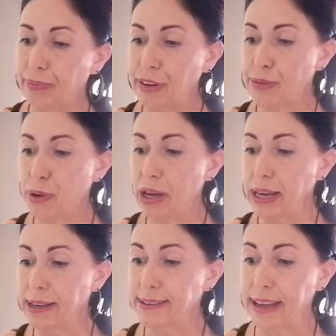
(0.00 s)
This
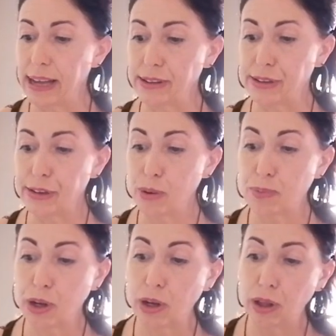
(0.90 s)
one is getting
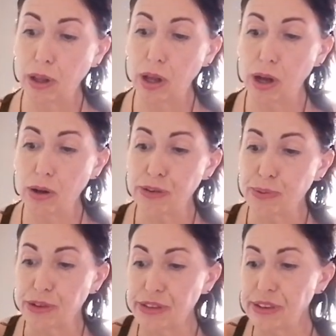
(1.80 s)
super
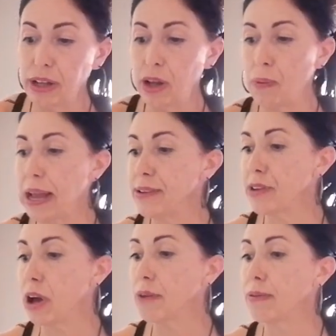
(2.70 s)
close. We're still a
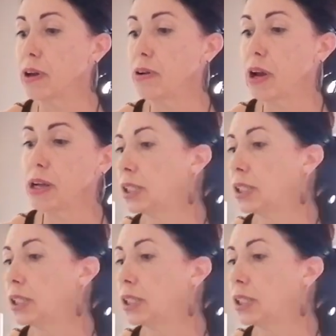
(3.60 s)
ways off though.